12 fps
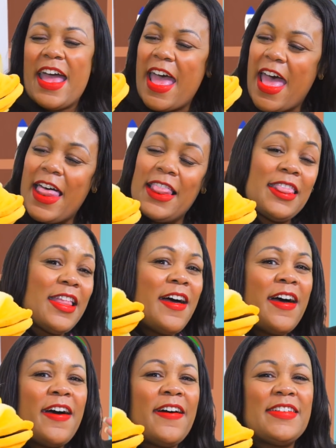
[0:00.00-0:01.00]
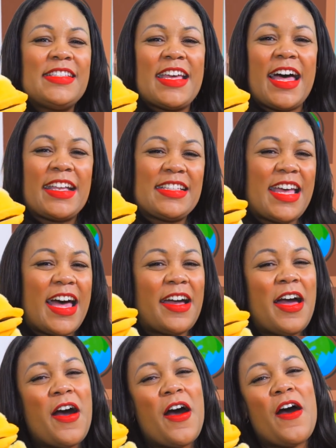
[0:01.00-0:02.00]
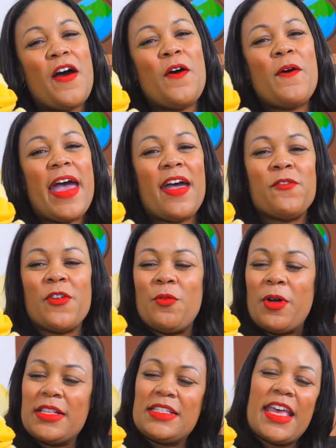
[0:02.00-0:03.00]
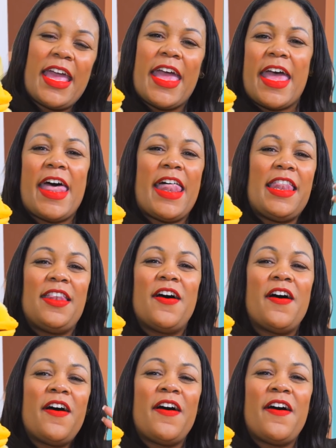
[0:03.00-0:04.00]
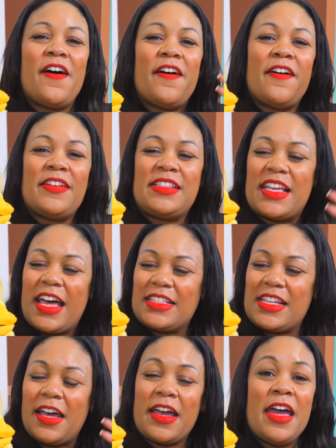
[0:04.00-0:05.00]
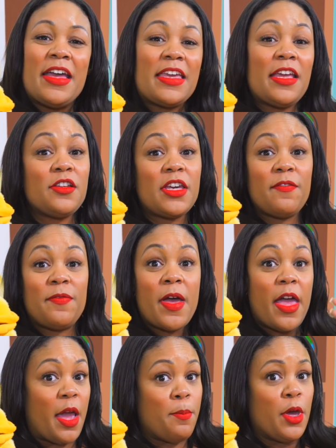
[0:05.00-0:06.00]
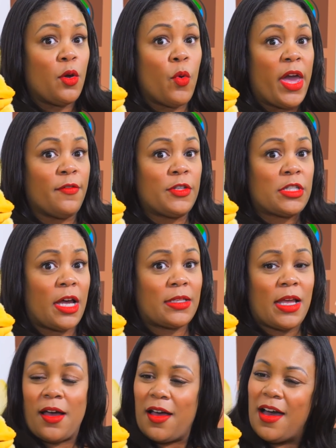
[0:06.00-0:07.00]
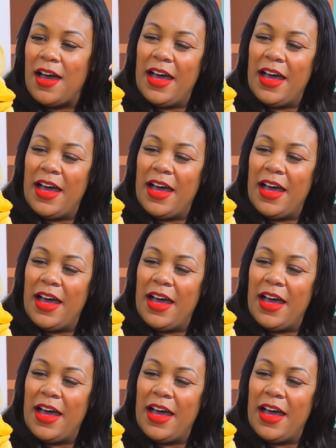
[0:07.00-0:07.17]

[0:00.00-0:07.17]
Hello, Duck Duck. Oh, everyone say hello, Duck Duck. Can you give a big wave to Duck Duck?